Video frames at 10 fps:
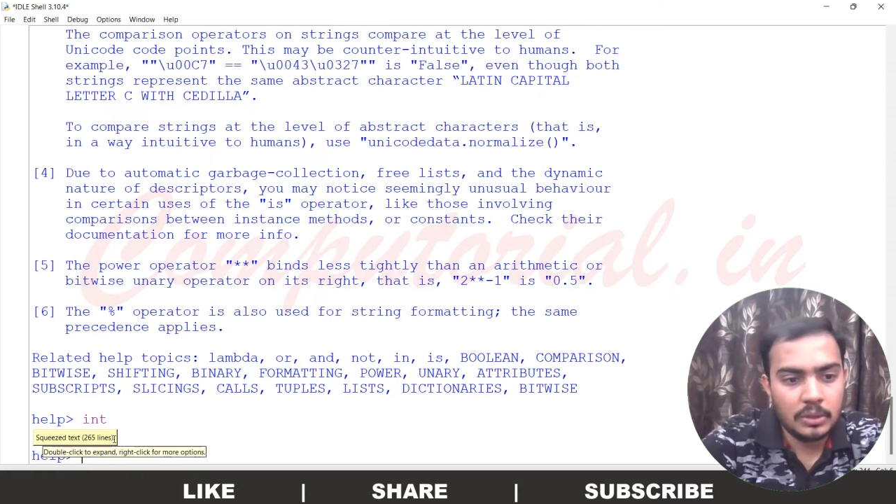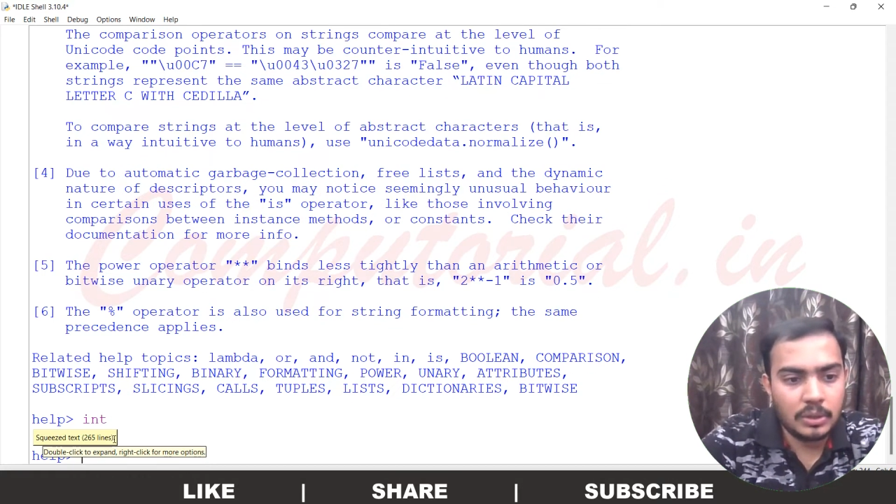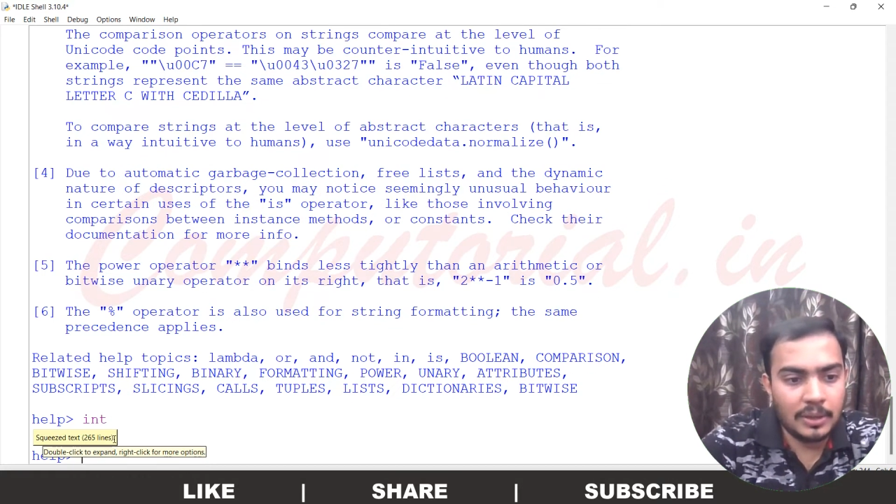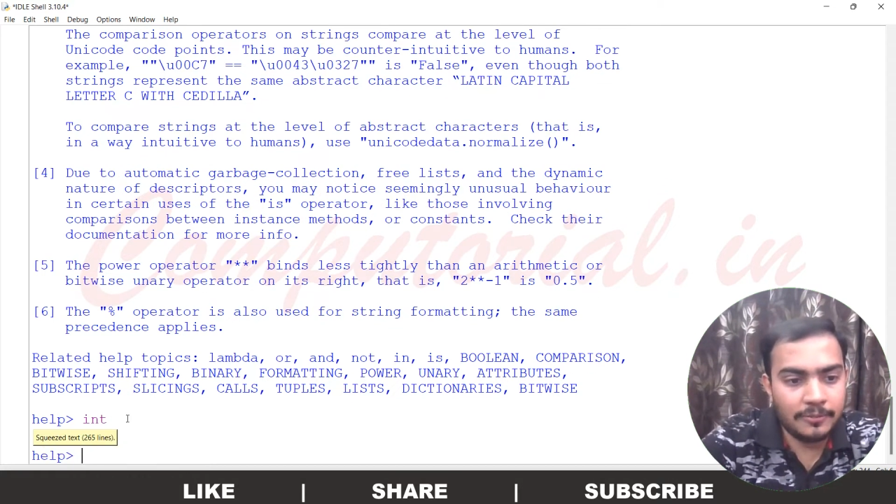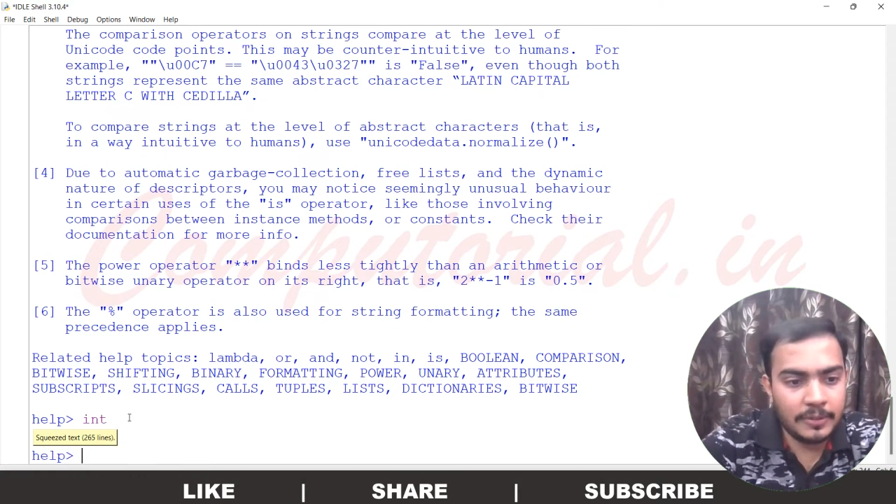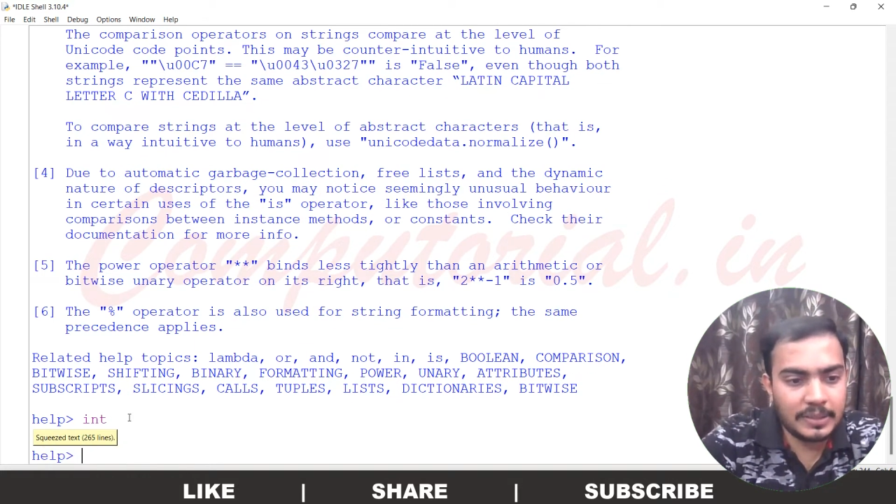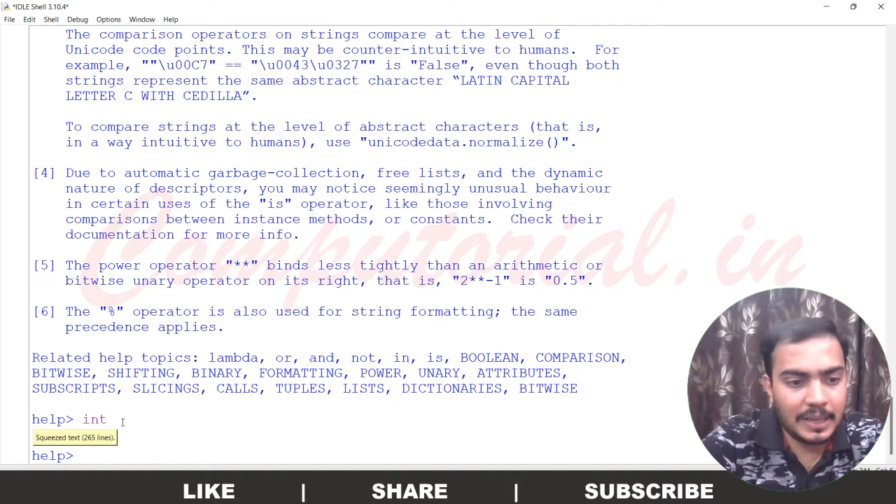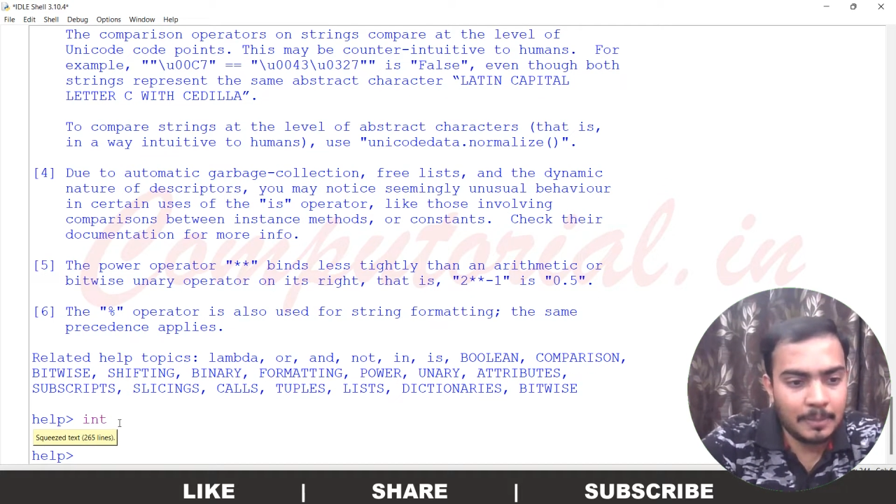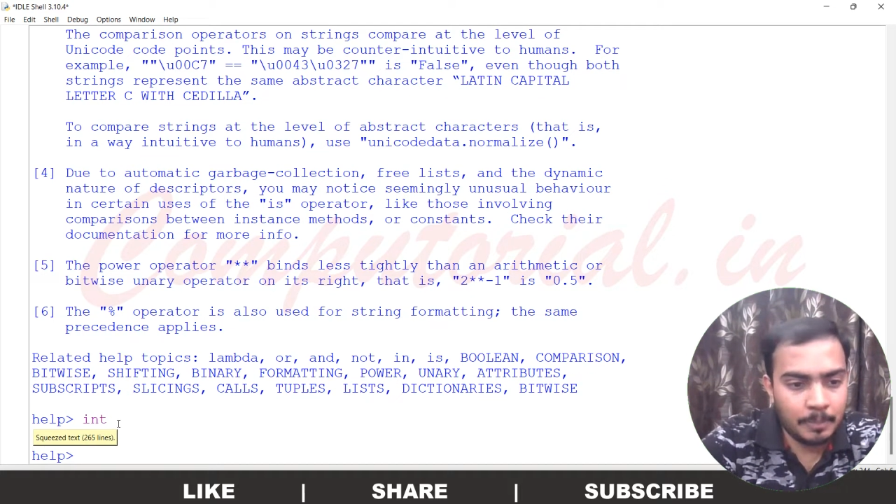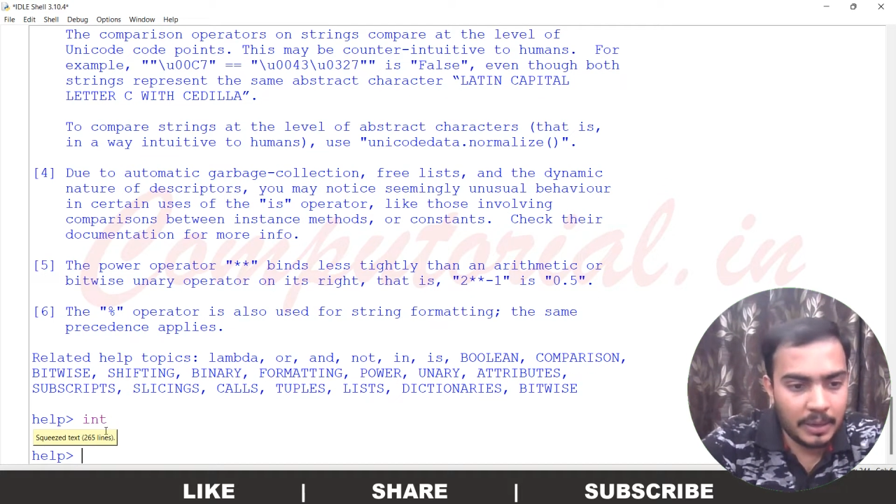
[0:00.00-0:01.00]
So if we
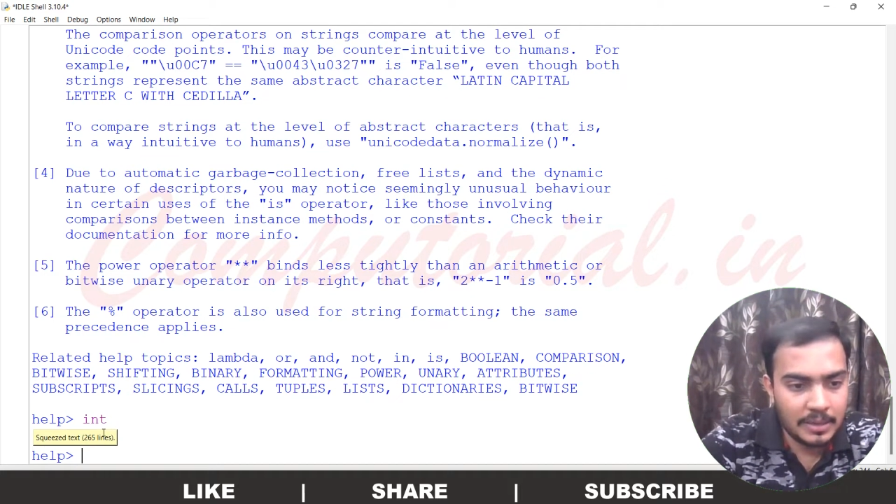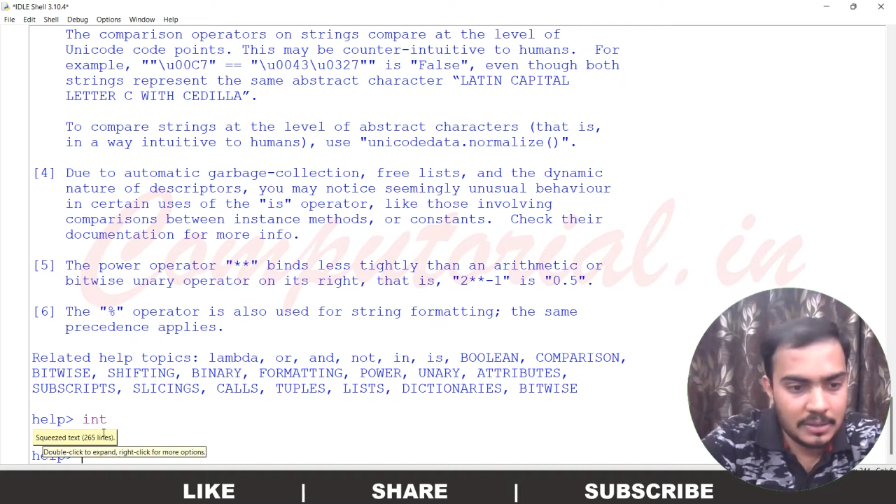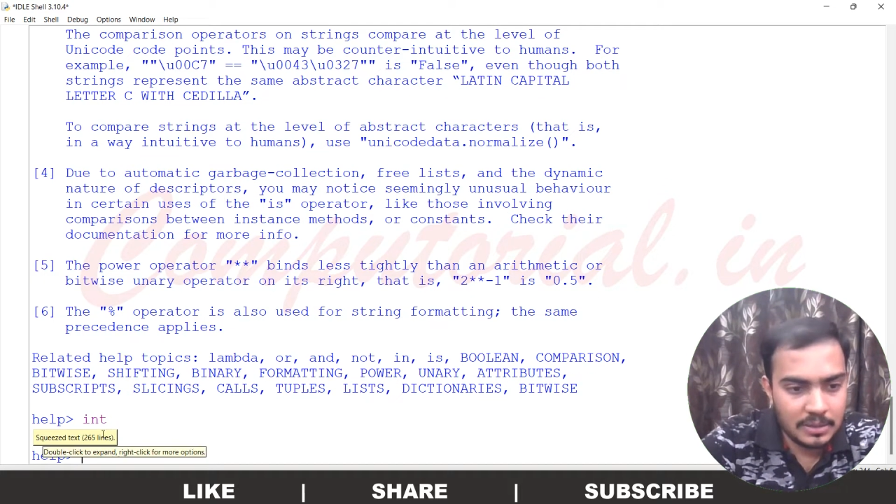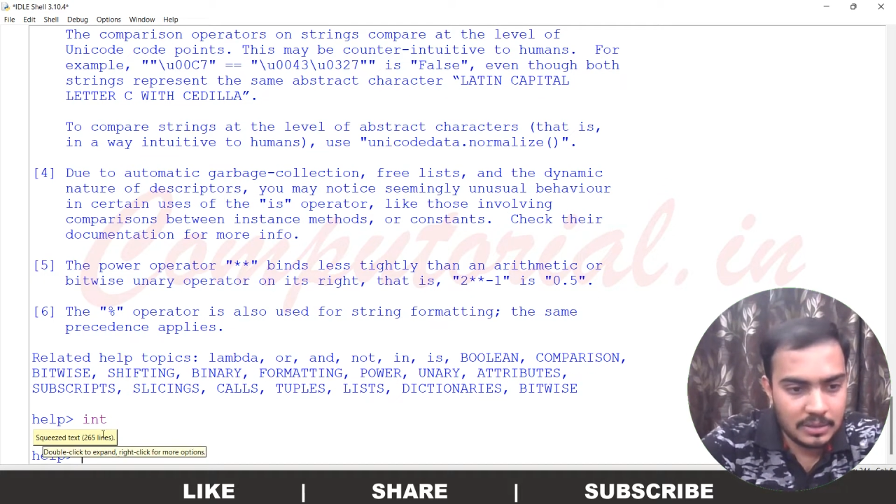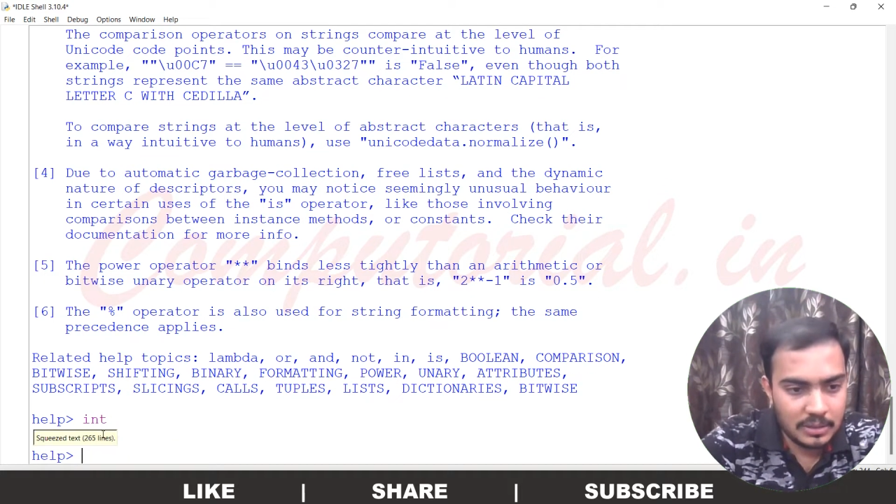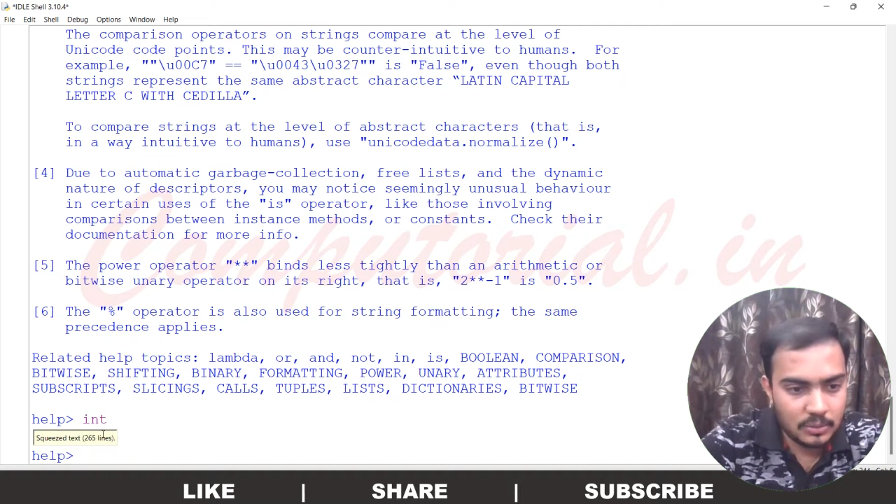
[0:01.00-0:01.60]
type int,